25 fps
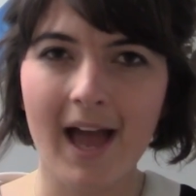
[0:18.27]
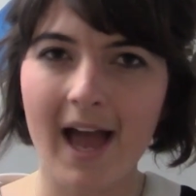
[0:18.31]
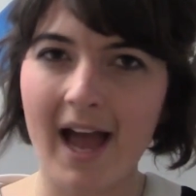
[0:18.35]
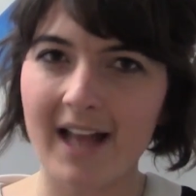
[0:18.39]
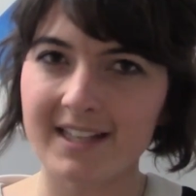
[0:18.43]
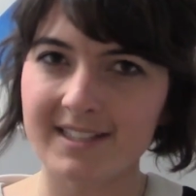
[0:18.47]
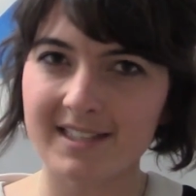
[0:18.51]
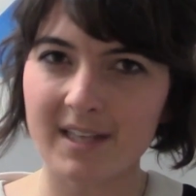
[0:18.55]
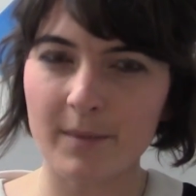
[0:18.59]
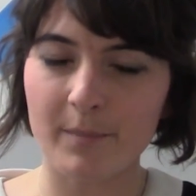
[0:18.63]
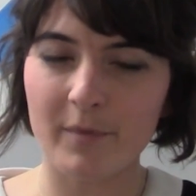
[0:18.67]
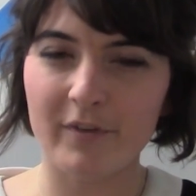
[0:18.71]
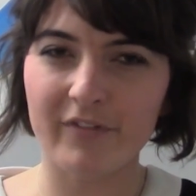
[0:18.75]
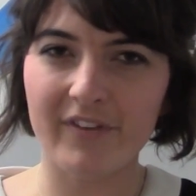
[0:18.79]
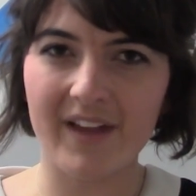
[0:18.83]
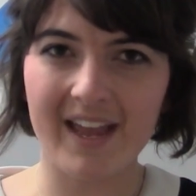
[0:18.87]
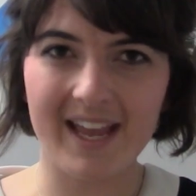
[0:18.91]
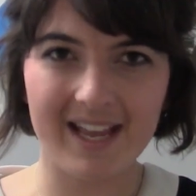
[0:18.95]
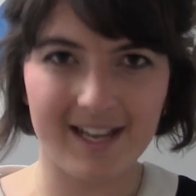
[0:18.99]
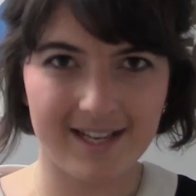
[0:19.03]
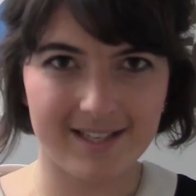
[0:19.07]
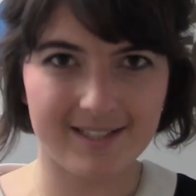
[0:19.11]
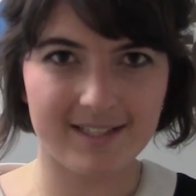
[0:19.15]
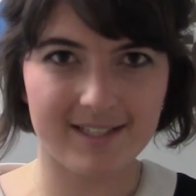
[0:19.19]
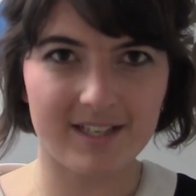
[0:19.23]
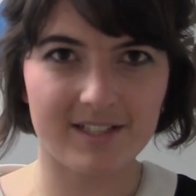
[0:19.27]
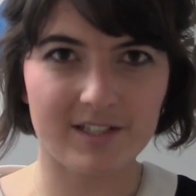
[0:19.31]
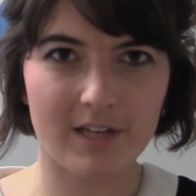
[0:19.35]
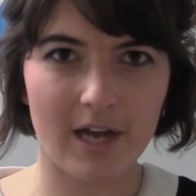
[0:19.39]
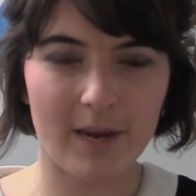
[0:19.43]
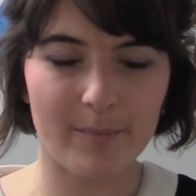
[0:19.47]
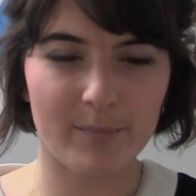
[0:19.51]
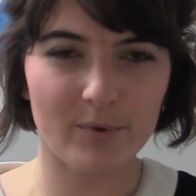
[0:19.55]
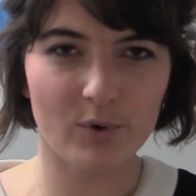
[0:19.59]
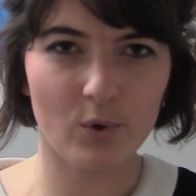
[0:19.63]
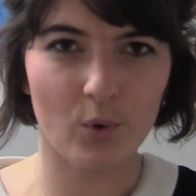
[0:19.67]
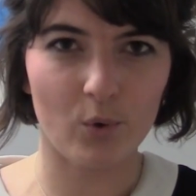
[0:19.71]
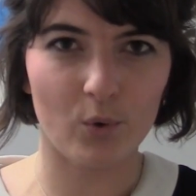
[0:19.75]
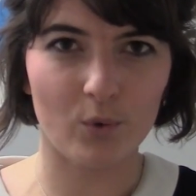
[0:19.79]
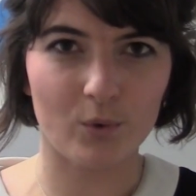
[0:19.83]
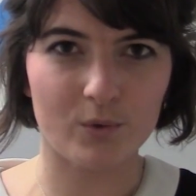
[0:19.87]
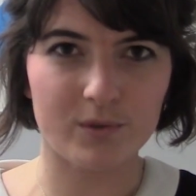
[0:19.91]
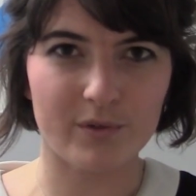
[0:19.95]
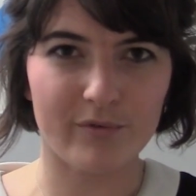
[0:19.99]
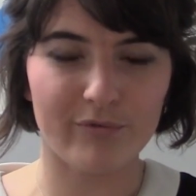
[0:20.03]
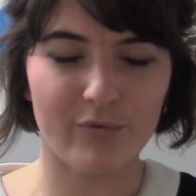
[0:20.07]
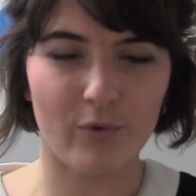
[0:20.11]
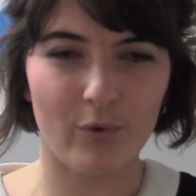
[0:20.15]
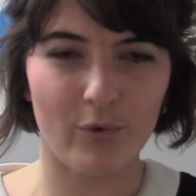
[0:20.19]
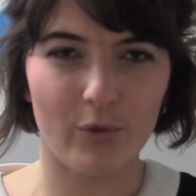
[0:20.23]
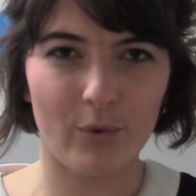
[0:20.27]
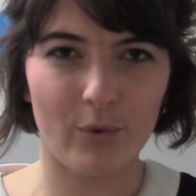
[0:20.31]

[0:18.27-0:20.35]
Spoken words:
and some of his diamond calls for the